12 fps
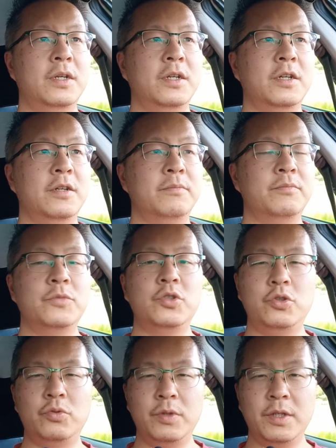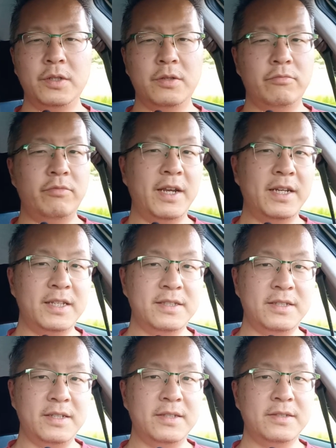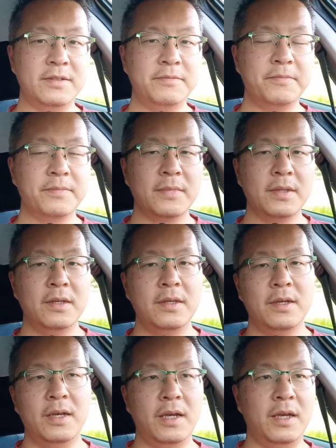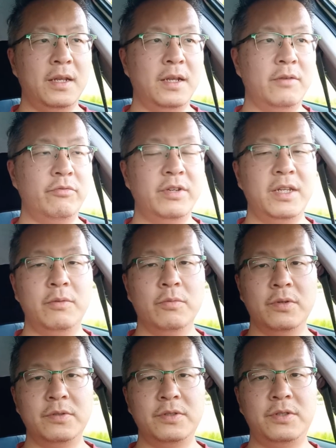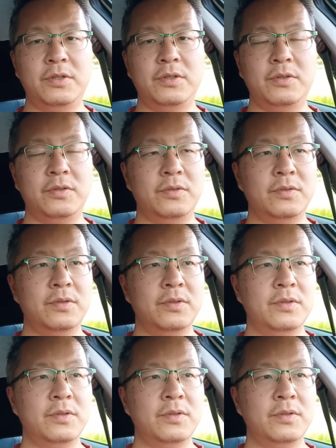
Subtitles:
during the rainy season, and I really want to,